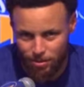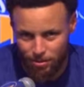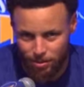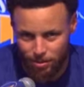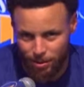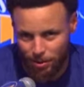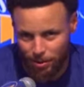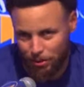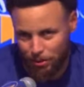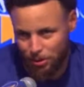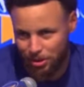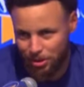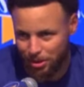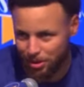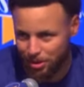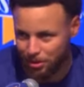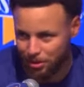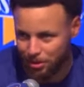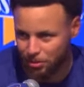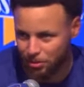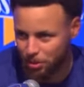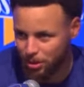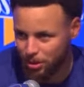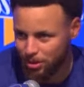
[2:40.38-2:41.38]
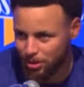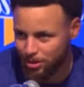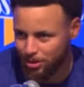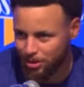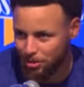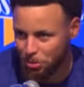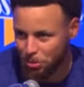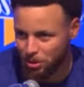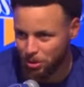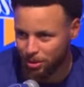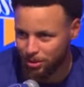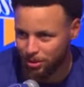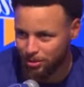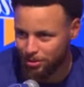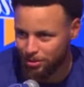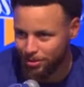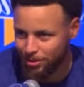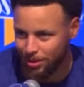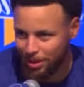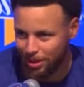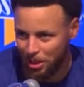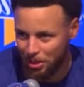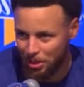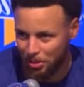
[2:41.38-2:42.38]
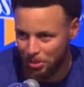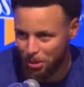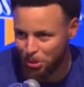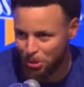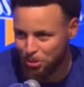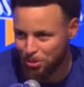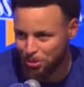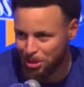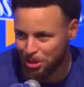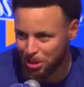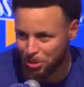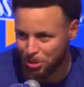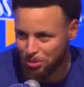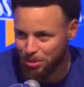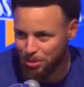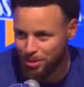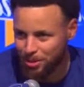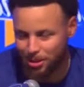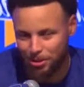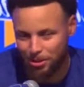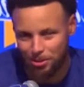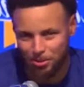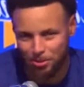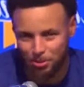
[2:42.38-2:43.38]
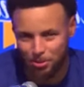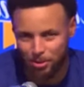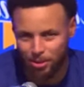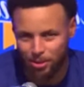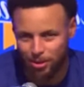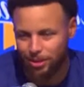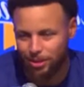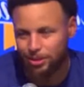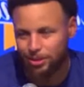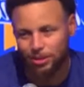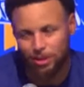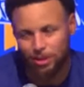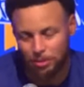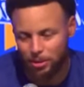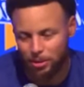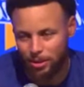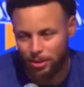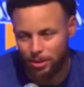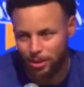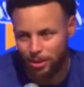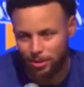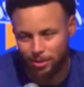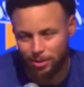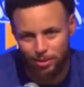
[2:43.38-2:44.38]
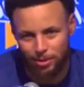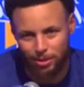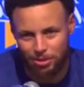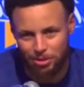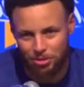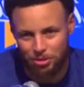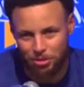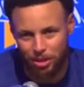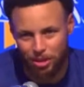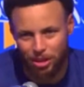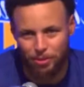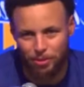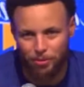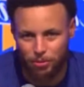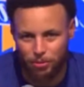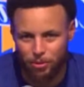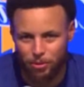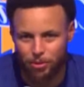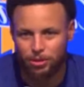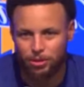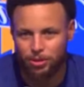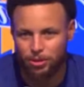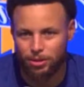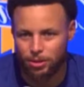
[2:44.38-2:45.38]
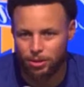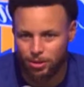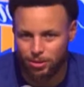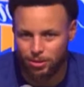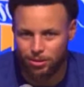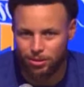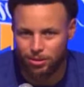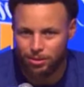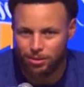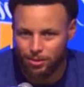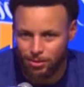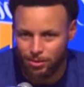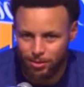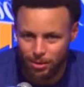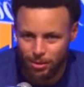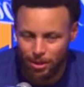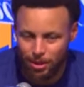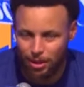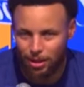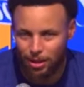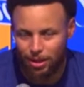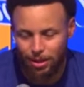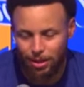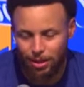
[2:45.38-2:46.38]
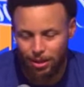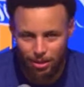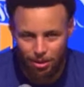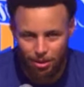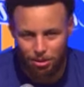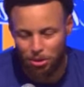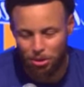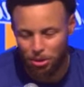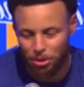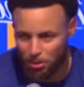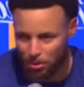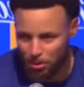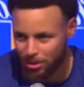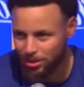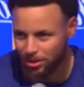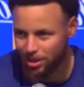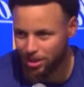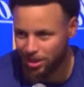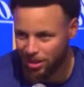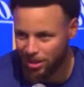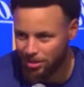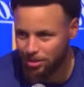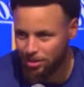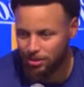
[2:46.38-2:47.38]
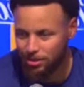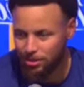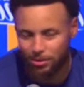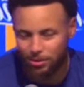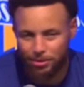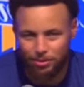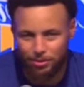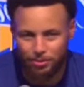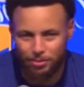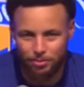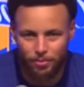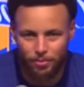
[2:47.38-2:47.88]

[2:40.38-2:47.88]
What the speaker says: only done it once, but came close a couple of times, but it is something I strive for just because you know what it takes to,